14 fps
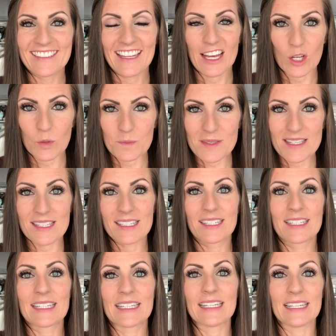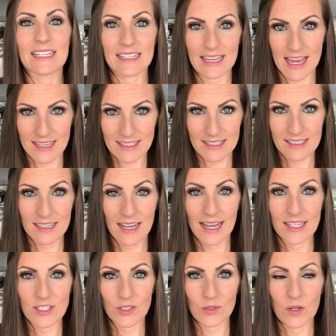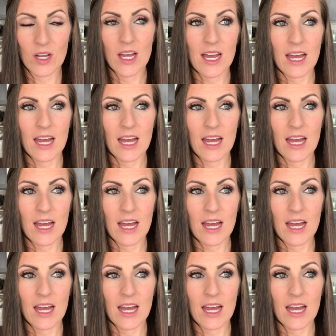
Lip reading: helps? Yes, I do.